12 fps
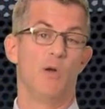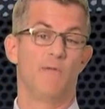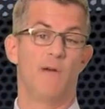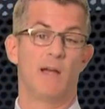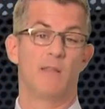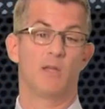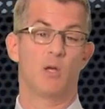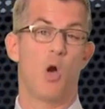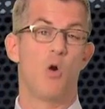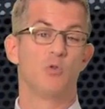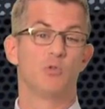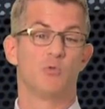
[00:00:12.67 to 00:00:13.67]
In fact, the
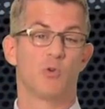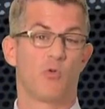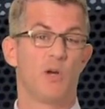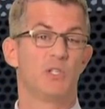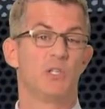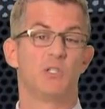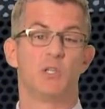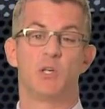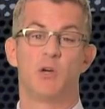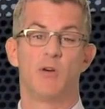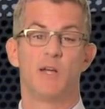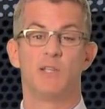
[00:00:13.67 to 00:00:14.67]
Coastal Christian
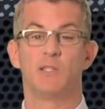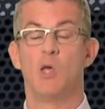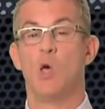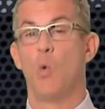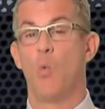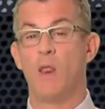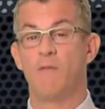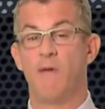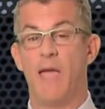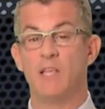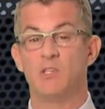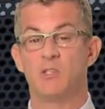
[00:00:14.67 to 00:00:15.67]
Centurions will
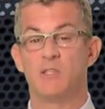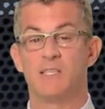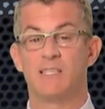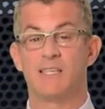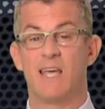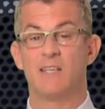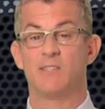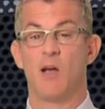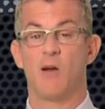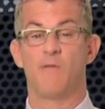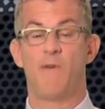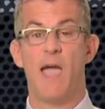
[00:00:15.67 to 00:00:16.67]
advance to the state
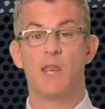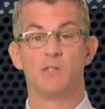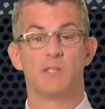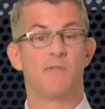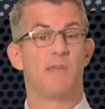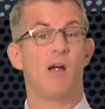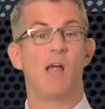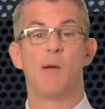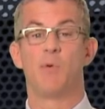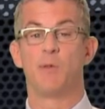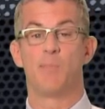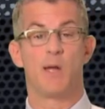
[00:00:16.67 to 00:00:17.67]
soccer finals if they're
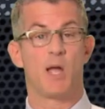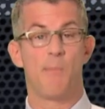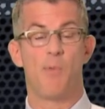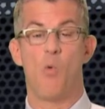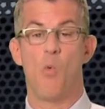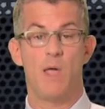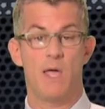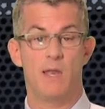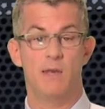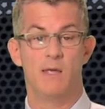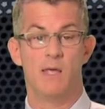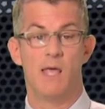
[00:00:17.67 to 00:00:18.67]
able to pick up a
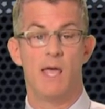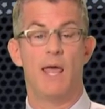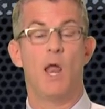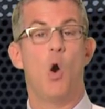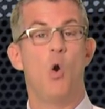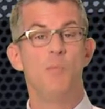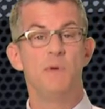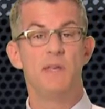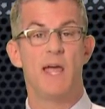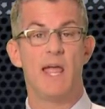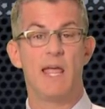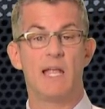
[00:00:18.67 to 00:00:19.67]
win at home
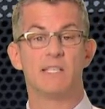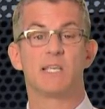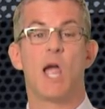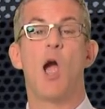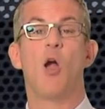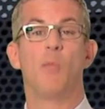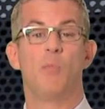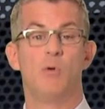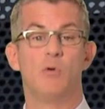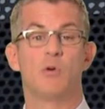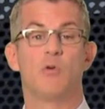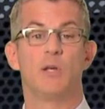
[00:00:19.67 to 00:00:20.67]
today against
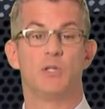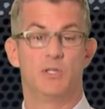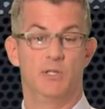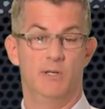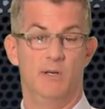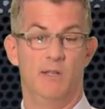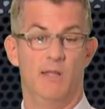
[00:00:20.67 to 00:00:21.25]
Carmel Christian.